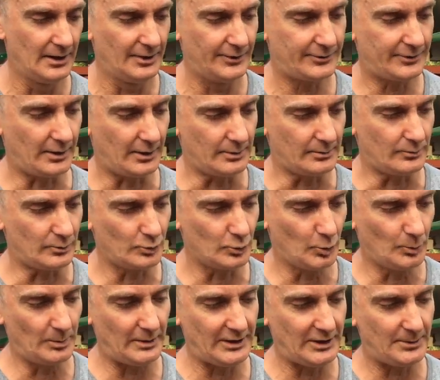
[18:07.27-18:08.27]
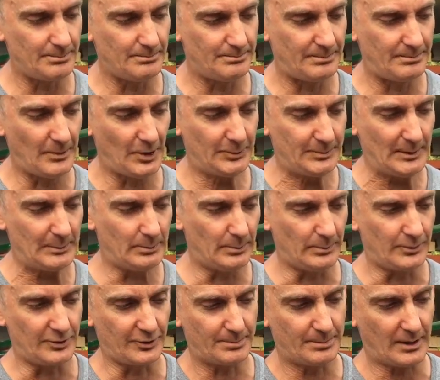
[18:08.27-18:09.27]
So normally most people
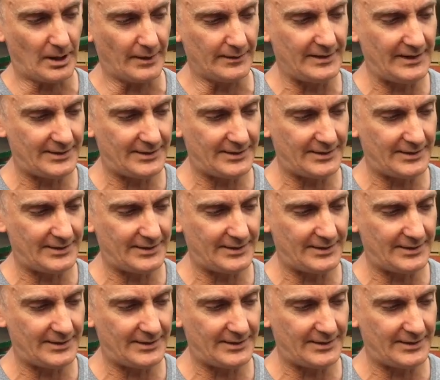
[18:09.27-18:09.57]
would just plant